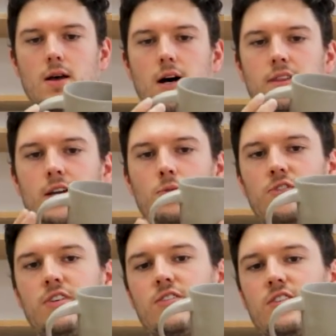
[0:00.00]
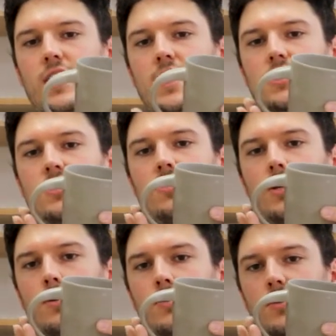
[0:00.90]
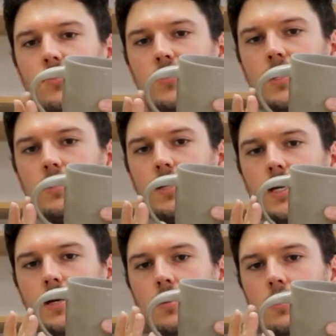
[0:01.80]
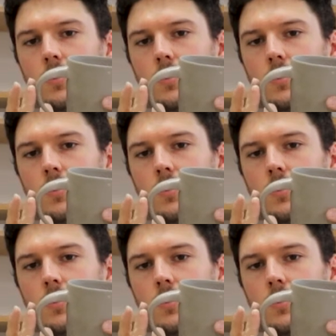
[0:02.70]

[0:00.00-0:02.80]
And then once it's attached, you can just gently